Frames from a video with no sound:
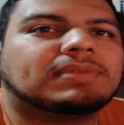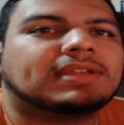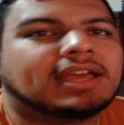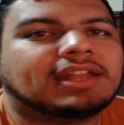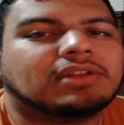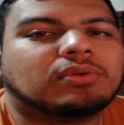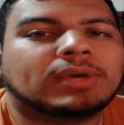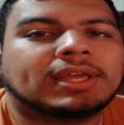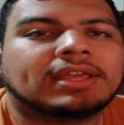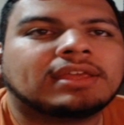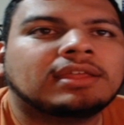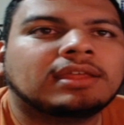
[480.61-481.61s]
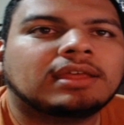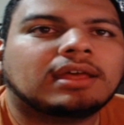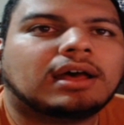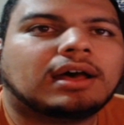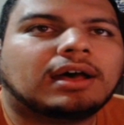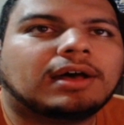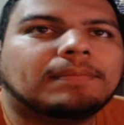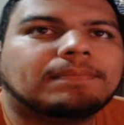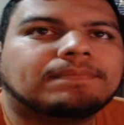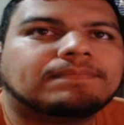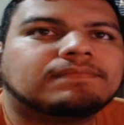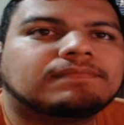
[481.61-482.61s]
be kind of quick.
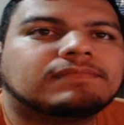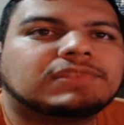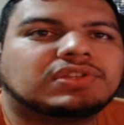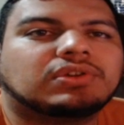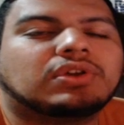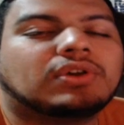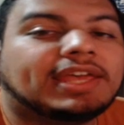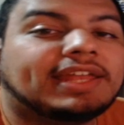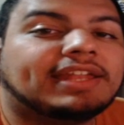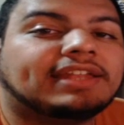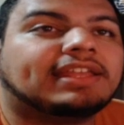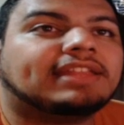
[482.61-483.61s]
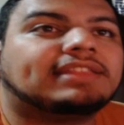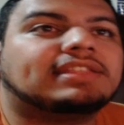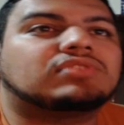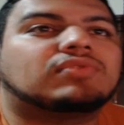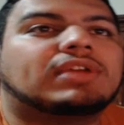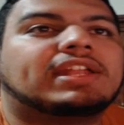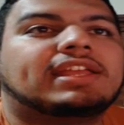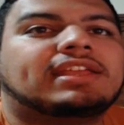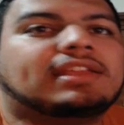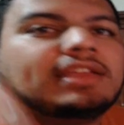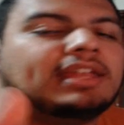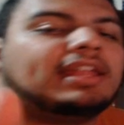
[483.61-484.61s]
So go ahead and get these
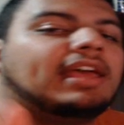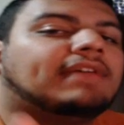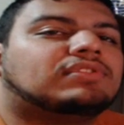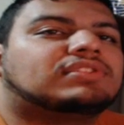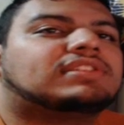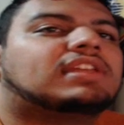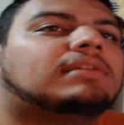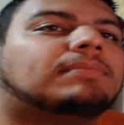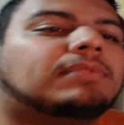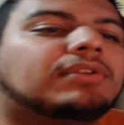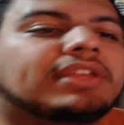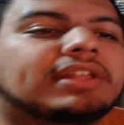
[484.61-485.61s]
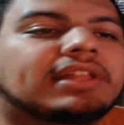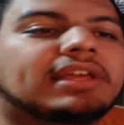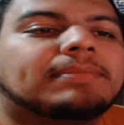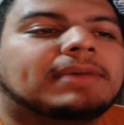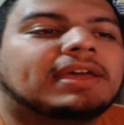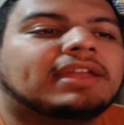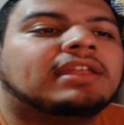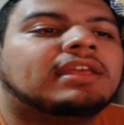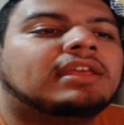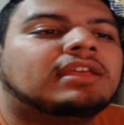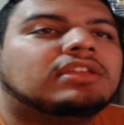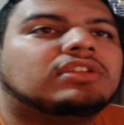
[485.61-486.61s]
ready and have your setup looking like mine.
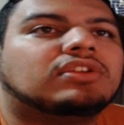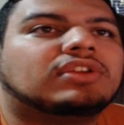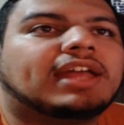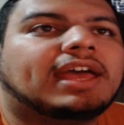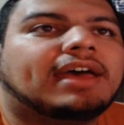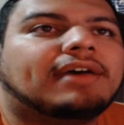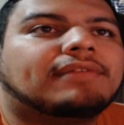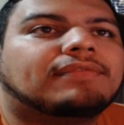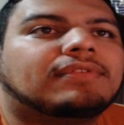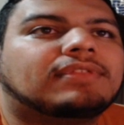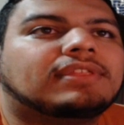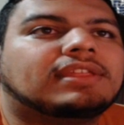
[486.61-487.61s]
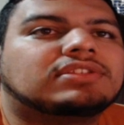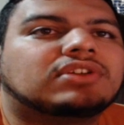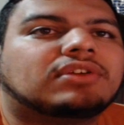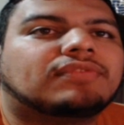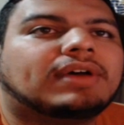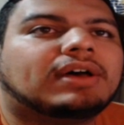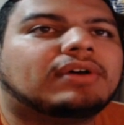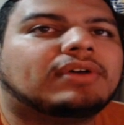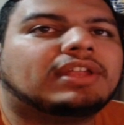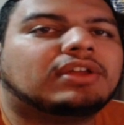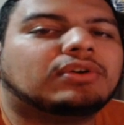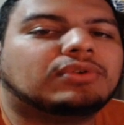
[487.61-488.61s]
You're going to have the tar file
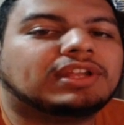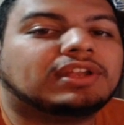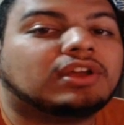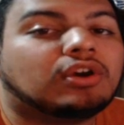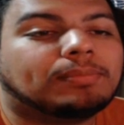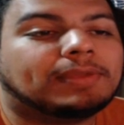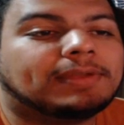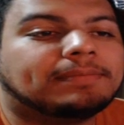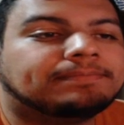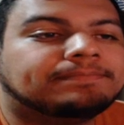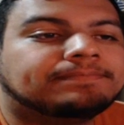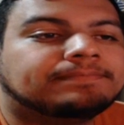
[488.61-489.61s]
and Odin open.